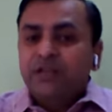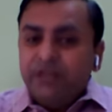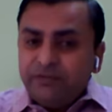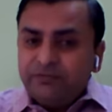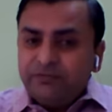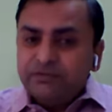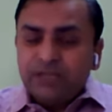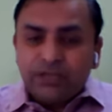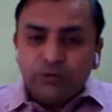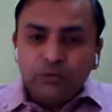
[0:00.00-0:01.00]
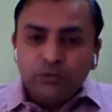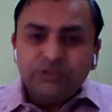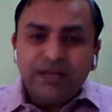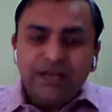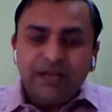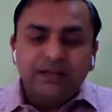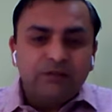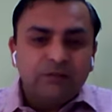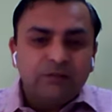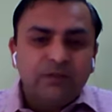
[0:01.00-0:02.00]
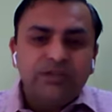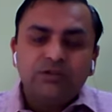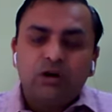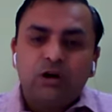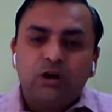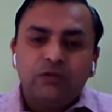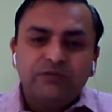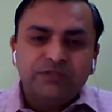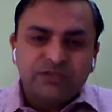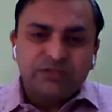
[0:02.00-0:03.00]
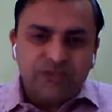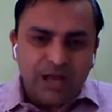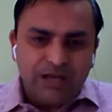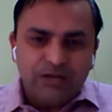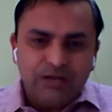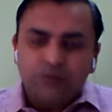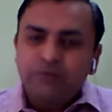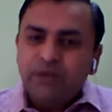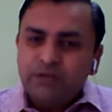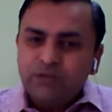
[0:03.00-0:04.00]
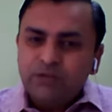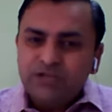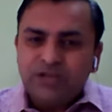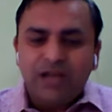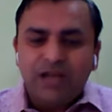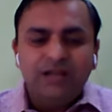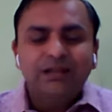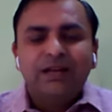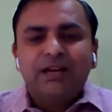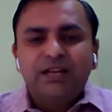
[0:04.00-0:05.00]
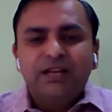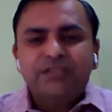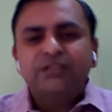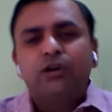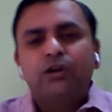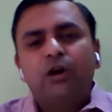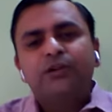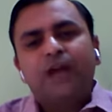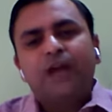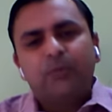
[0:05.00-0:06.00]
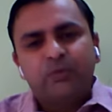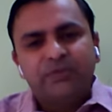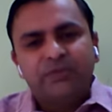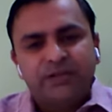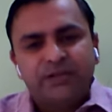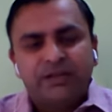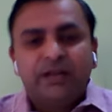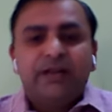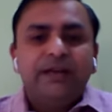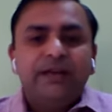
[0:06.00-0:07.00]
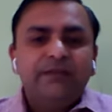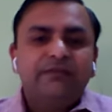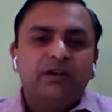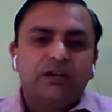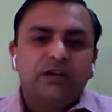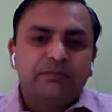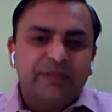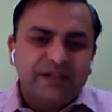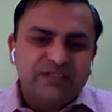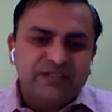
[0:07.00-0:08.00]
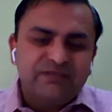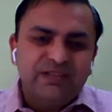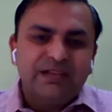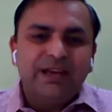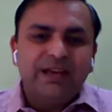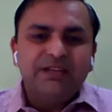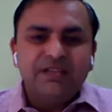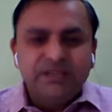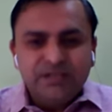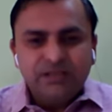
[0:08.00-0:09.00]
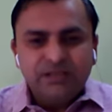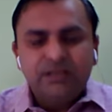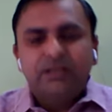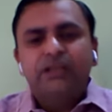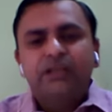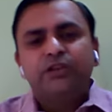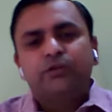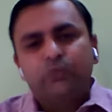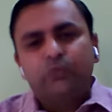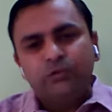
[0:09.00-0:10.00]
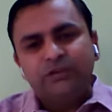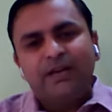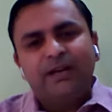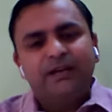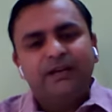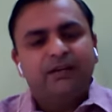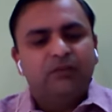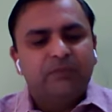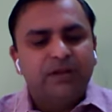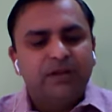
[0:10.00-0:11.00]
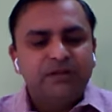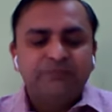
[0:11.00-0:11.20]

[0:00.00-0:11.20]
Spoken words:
If the growth and development of the child or the particular child is not appropriate, if parents feel any hinder in growth and in development,